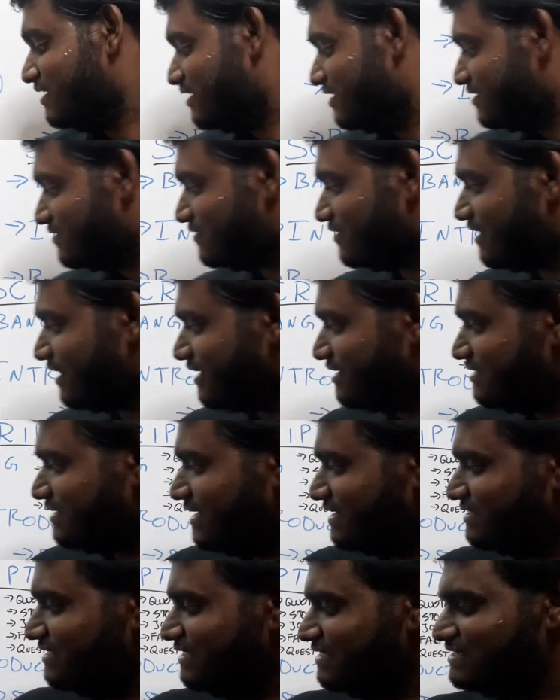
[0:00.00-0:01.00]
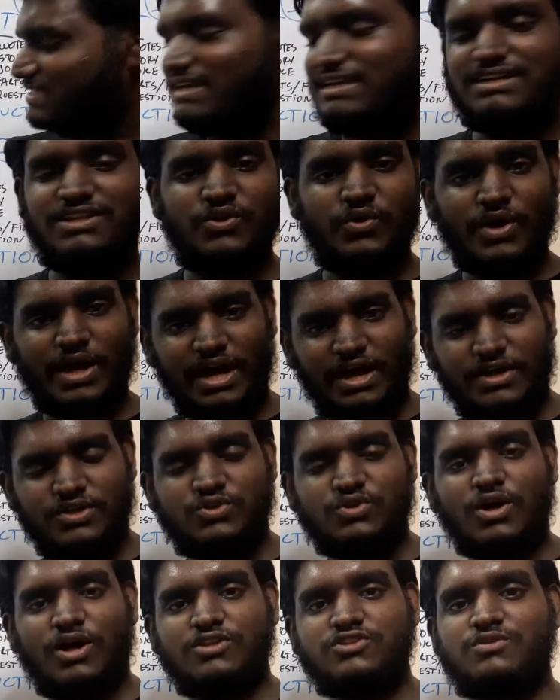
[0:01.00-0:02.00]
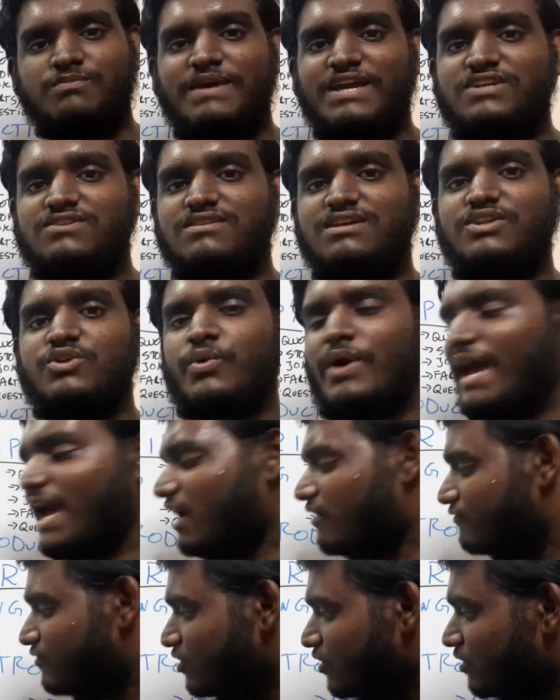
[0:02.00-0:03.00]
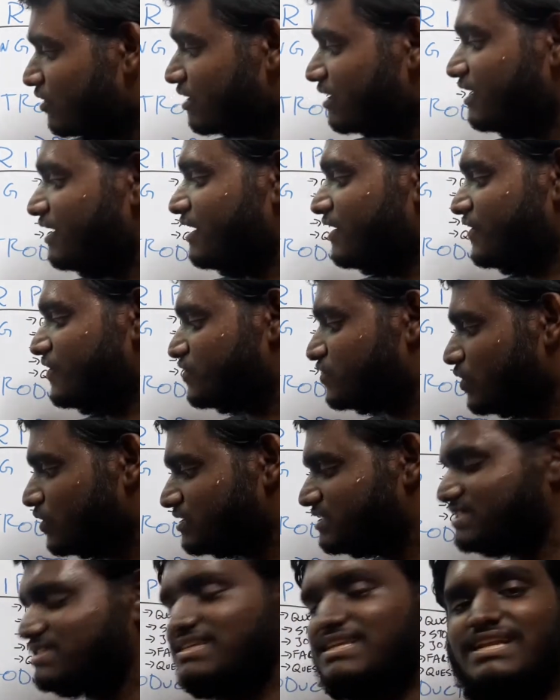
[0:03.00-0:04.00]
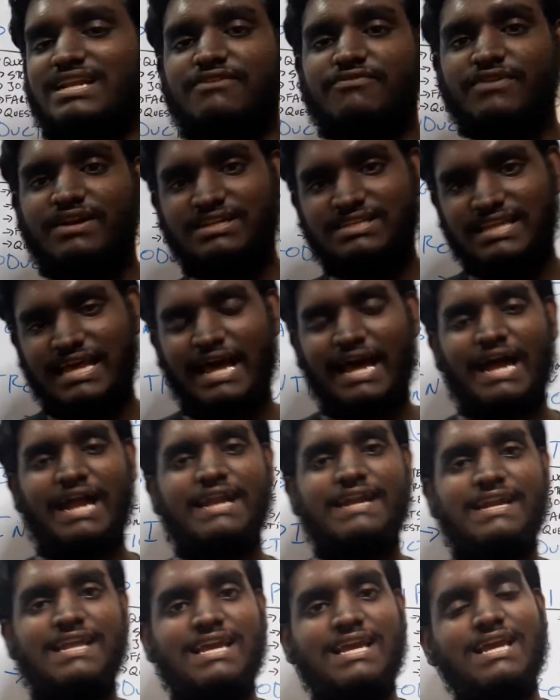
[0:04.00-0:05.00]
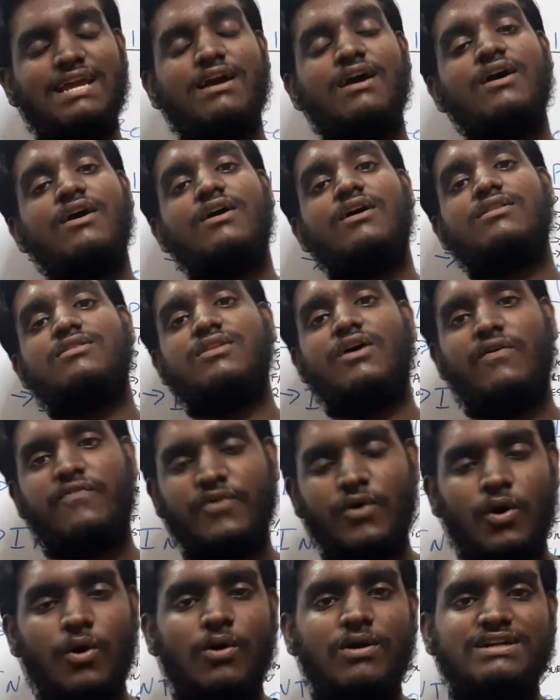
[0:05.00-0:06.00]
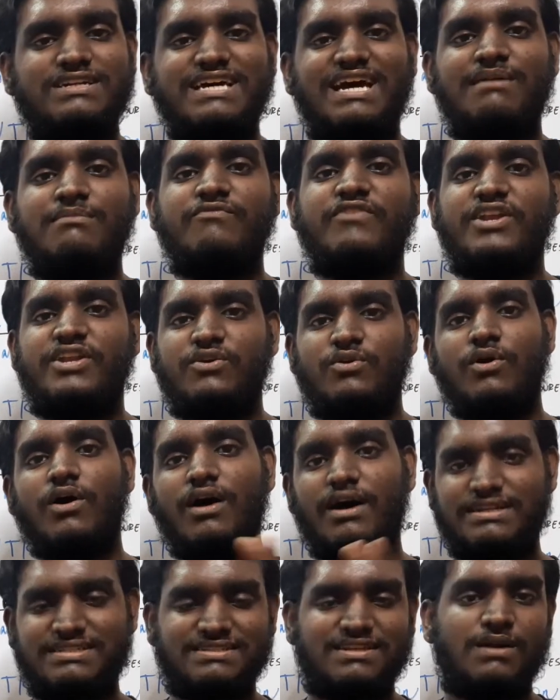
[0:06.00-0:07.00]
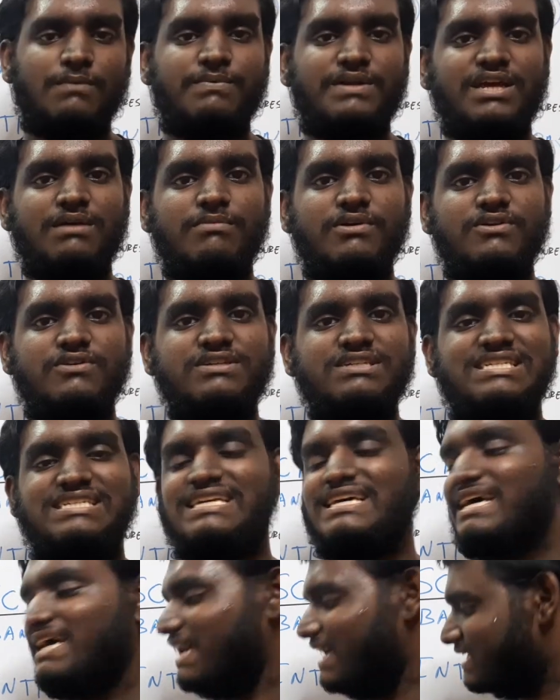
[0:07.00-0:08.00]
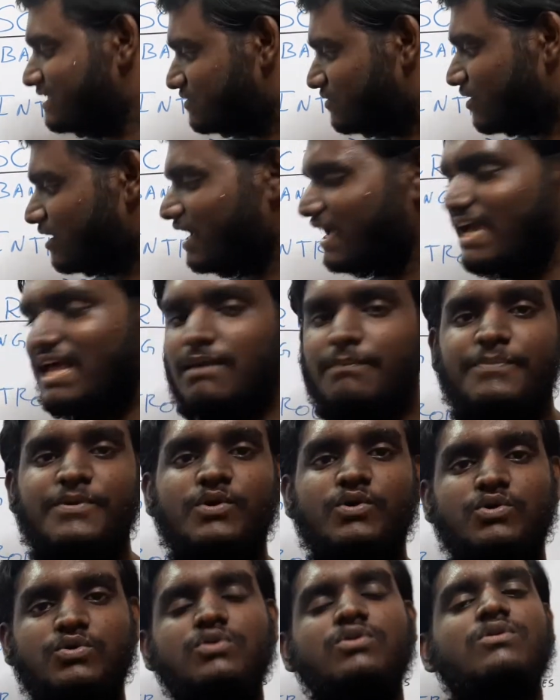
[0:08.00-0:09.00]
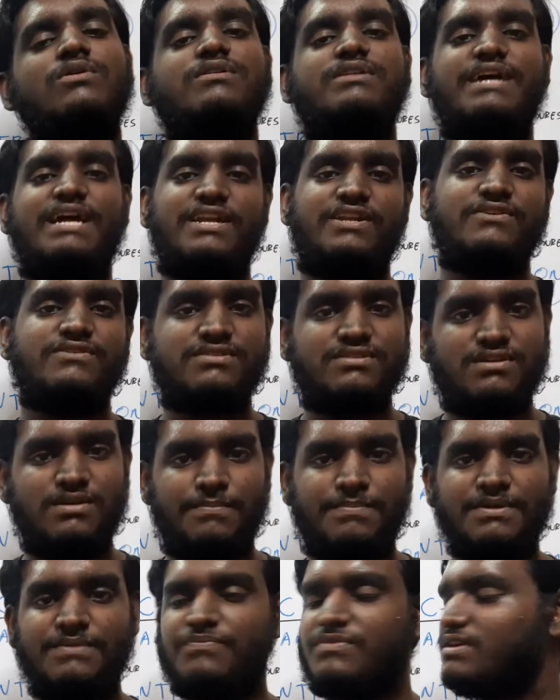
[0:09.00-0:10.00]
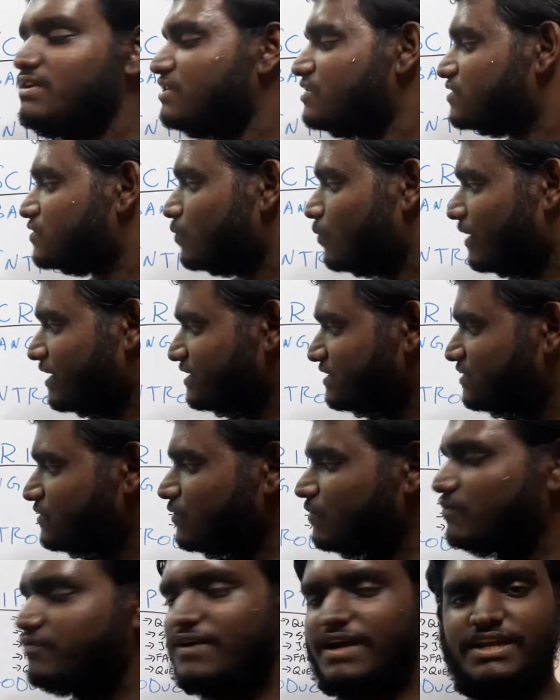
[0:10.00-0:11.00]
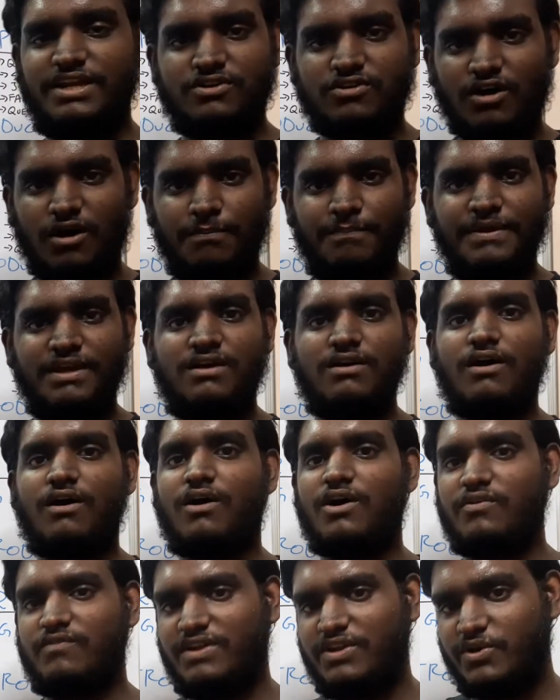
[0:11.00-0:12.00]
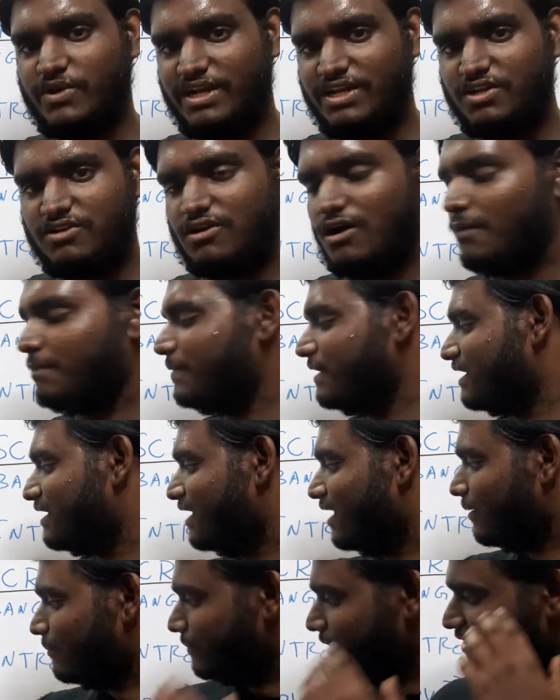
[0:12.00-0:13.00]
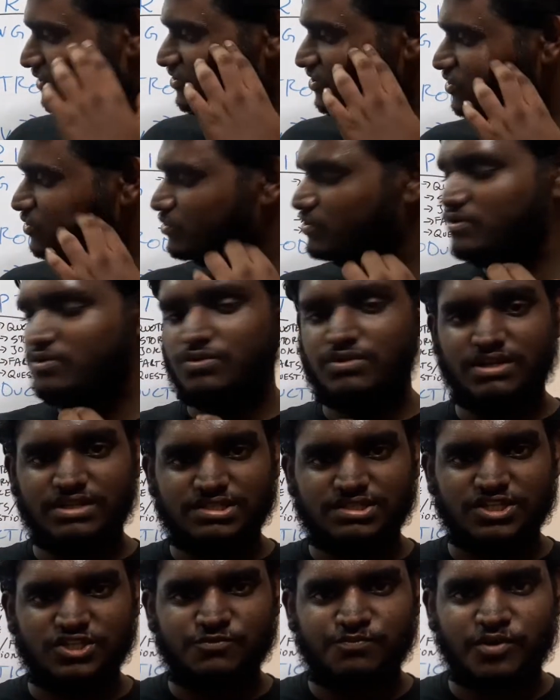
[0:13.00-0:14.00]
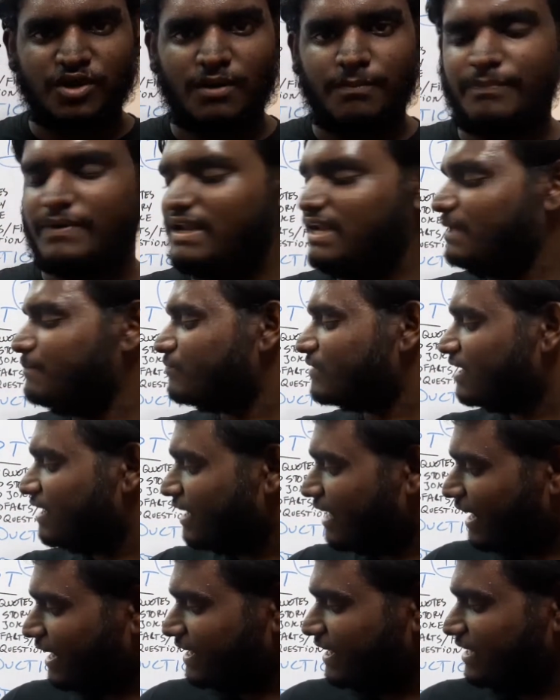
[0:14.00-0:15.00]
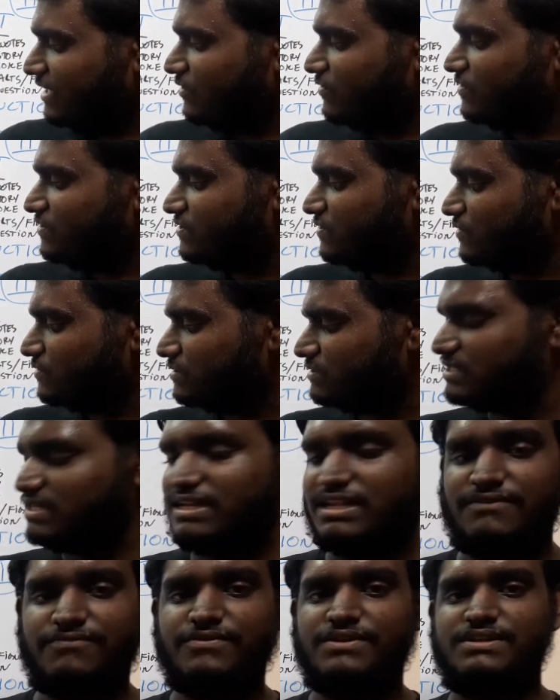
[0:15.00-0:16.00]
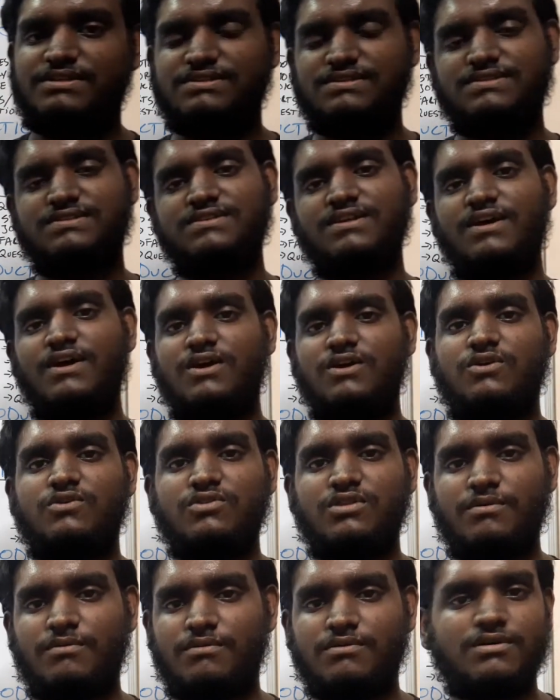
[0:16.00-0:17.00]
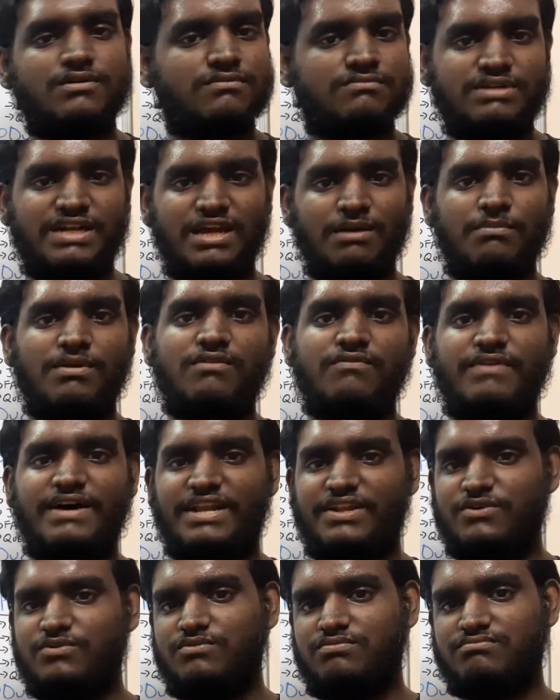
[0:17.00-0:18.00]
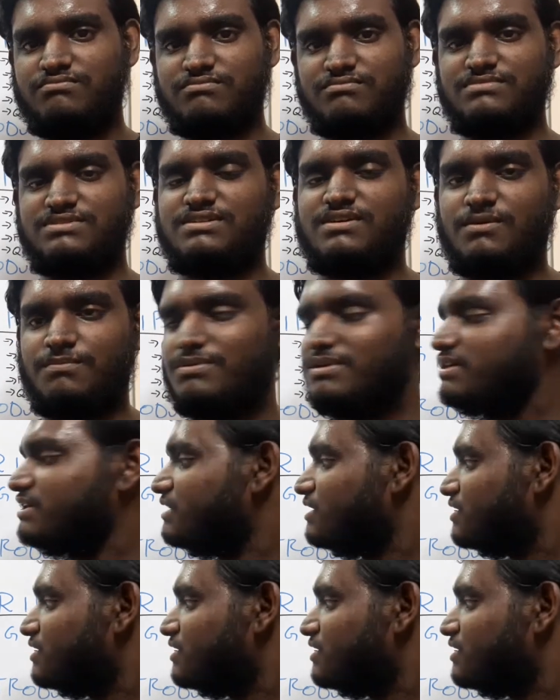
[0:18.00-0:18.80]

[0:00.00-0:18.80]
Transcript: So the next thing is that you should also make sure that you have your resources and reference handy the whole time when you are scripting, because it's gonna help you to write your script. So once you find your topic or when you get your topic, make sure you do the research properly and get your resources and references to the table where you script.